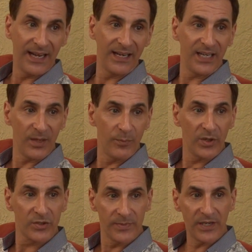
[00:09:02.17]
And he
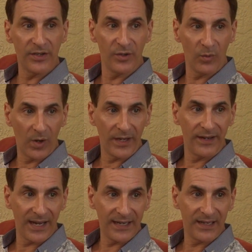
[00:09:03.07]
booked me to do one
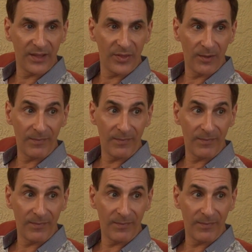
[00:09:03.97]
night, and I thought,